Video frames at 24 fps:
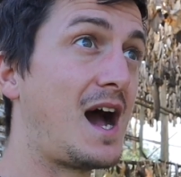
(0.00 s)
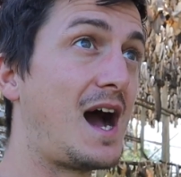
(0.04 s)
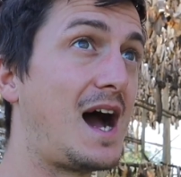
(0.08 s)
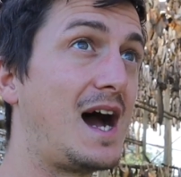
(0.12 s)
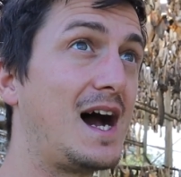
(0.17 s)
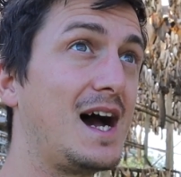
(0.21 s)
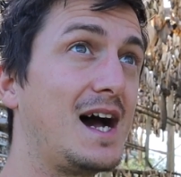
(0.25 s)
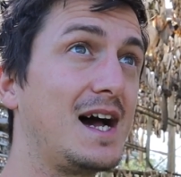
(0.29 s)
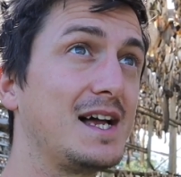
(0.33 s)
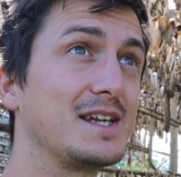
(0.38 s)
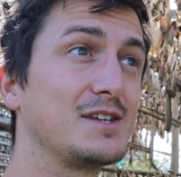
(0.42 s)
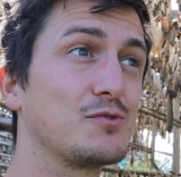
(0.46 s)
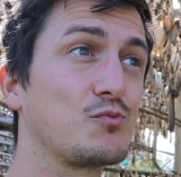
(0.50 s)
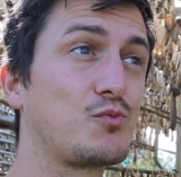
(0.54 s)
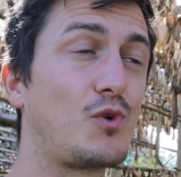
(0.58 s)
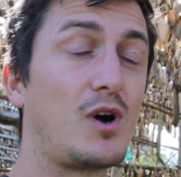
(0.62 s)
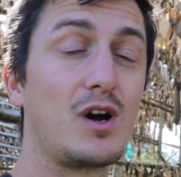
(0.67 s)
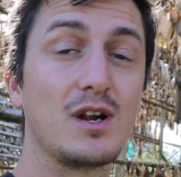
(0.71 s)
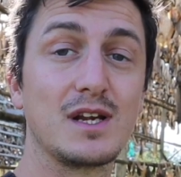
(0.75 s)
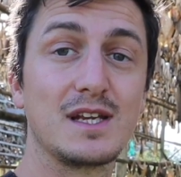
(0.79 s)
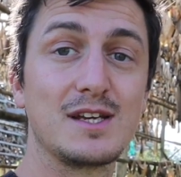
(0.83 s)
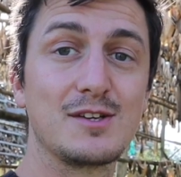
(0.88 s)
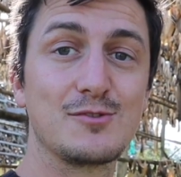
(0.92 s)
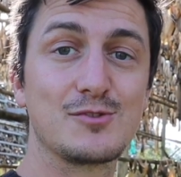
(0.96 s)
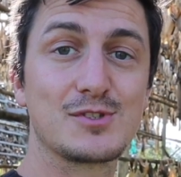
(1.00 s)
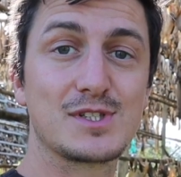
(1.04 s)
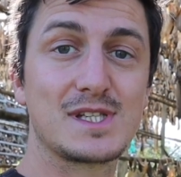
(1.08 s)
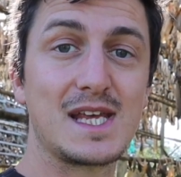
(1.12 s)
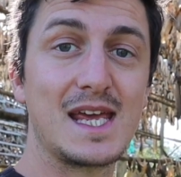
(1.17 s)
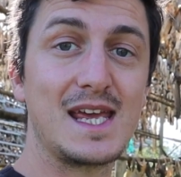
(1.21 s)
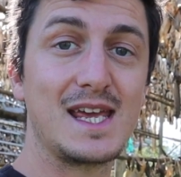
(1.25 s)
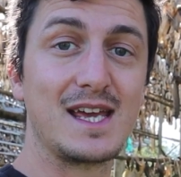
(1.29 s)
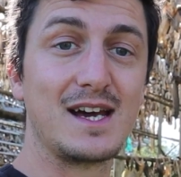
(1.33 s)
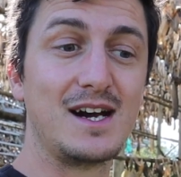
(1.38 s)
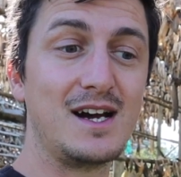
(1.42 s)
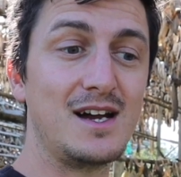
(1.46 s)
and while he was
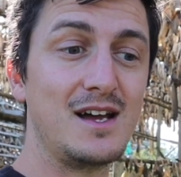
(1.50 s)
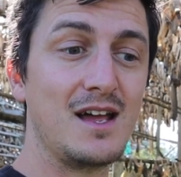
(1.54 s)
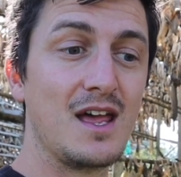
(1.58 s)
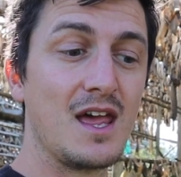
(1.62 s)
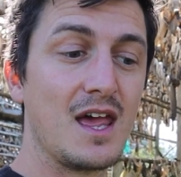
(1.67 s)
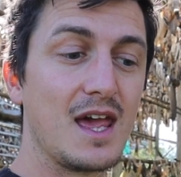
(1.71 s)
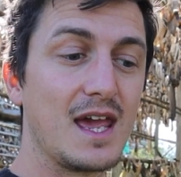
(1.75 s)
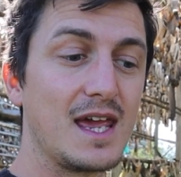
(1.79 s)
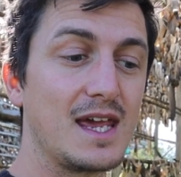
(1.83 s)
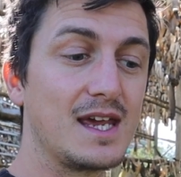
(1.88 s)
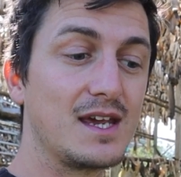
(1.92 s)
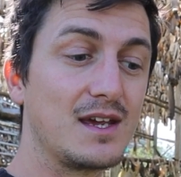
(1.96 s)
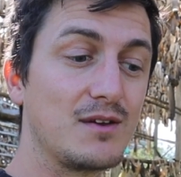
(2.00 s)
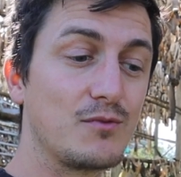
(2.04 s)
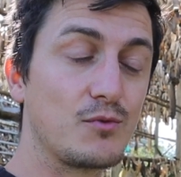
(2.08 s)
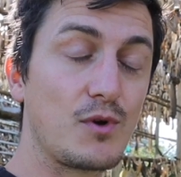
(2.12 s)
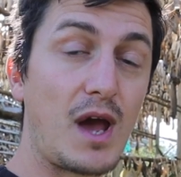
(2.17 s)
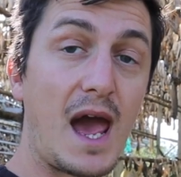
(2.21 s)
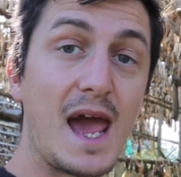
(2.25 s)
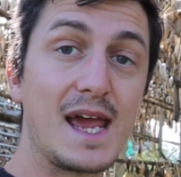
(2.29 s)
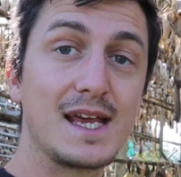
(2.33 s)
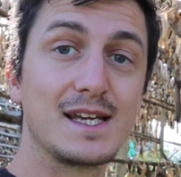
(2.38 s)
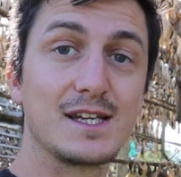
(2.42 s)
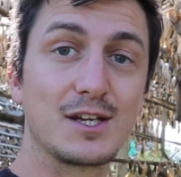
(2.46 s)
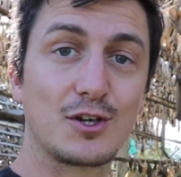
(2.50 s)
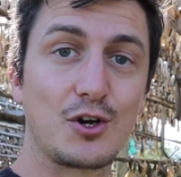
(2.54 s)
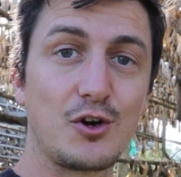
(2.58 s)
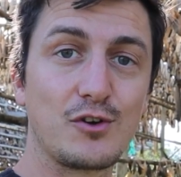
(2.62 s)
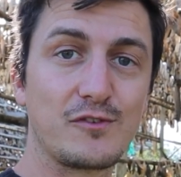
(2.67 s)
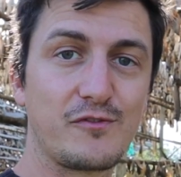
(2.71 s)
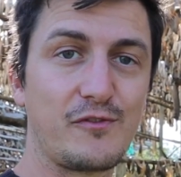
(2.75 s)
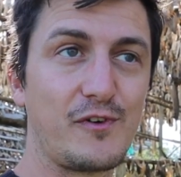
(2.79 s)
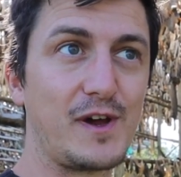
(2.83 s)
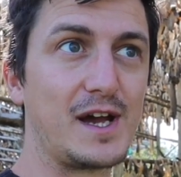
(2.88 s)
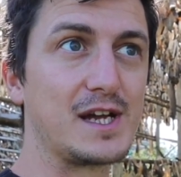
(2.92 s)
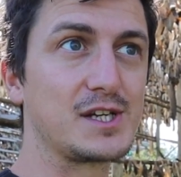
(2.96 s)
here he ate the
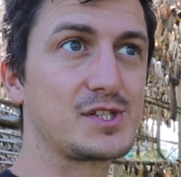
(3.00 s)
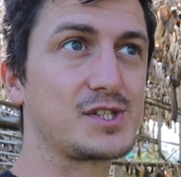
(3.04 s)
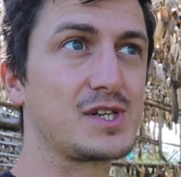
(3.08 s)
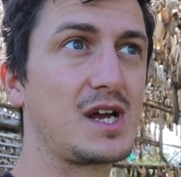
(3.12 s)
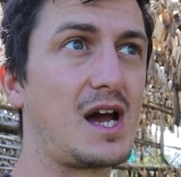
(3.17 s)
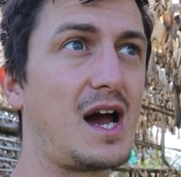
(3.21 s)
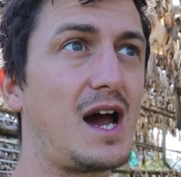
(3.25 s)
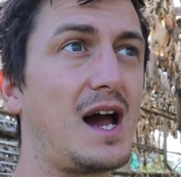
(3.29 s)
codfish,